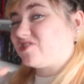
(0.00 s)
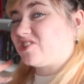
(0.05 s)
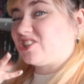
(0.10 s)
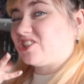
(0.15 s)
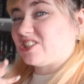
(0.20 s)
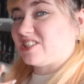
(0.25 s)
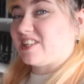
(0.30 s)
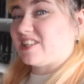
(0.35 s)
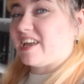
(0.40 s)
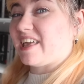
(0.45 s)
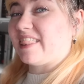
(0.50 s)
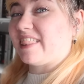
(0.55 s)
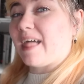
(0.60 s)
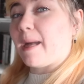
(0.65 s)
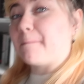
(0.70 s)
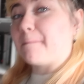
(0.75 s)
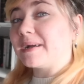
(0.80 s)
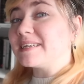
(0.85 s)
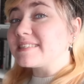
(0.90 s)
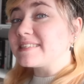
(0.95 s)
just like
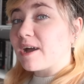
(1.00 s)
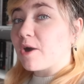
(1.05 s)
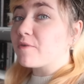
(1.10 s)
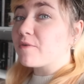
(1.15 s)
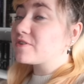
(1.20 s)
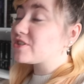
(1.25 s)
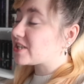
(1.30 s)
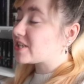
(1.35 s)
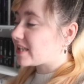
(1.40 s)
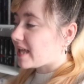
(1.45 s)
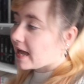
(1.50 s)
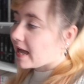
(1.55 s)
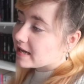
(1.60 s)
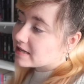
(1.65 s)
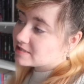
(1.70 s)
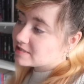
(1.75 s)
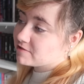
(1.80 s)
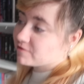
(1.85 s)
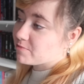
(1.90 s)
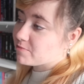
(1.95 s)
let myself
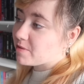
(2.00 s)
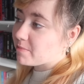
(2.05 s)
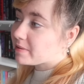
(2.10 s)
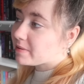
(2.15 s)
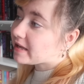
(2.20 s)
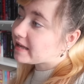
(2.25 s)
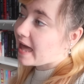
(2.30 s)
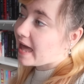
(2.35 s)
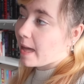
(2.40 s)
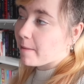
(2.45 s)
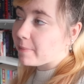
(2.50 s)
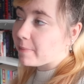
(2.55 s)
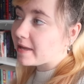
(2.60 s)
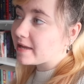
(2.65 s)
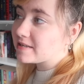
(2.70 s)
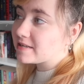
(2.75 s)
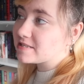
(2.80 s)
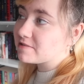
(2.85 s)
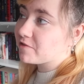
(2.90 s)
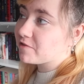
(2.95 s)
chillax from the big
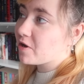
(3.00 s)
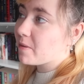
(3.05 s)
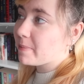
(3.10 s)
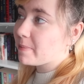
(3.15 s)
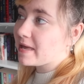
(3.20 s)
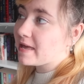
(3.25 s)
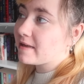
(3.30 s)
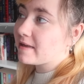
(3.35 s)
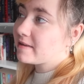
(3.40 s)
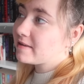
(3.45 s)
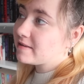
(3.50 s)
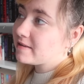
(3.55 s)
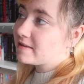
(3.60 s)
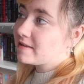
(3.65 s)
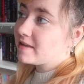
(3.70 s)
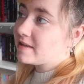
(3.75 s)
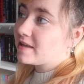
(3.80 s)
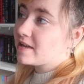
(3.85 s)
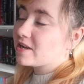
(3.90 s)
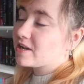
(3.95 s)
epics for a bit.
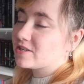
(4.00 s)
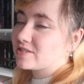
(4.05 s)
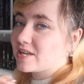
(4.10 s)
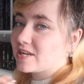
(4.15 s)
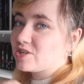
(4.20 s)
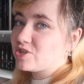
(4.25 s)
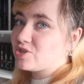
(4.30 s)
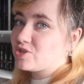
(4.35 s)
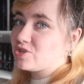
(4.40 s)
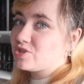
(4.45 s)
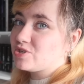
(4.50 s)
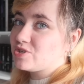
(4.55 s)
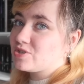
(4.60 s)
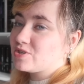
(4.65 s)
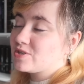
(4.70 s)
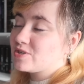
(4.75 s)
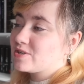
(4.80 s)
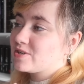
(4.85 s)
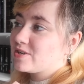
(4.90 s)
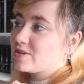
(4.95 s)
I vote for I, toilet.
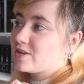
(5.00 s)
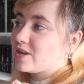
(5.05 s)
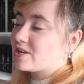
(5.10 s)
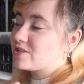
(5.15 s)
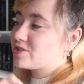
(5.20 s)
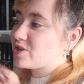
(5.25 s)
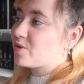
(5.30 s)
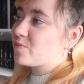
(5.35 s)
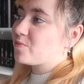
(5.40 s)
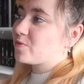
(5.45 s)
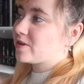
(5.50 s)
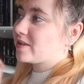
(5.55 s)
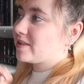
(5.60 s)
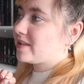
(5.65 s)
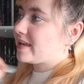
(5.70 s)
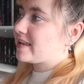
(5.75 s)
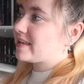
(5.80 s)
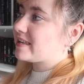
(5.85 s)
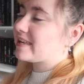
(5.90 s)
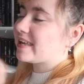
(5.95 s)
I don't want to
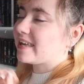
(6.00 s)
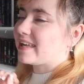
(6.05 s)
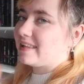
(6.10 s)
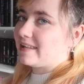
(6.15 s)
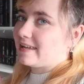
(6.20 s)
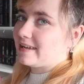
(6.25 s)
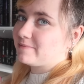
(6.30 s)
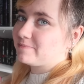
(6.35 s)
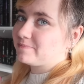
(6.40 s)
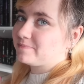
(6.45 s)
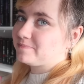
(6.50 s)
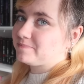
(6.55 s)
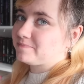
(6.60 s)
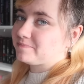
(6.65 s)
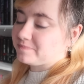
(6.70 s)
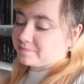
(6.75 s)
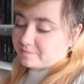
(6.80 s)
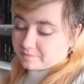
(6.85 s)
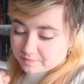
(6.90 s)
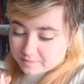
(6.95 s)
like kill it.
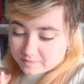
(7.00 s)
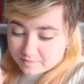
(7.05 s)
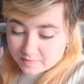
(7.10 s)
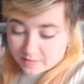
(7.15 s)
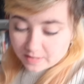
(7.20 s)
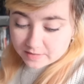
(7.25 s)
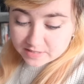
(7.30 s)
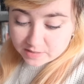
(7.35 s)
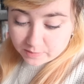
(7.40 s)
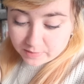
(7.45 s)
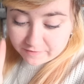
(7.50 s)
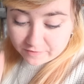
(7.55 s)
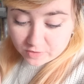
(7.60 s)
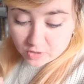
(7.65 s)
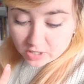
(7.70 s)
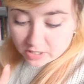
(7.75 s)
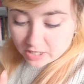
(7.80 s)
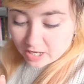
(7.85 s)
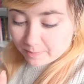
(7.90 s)
No. So I've got a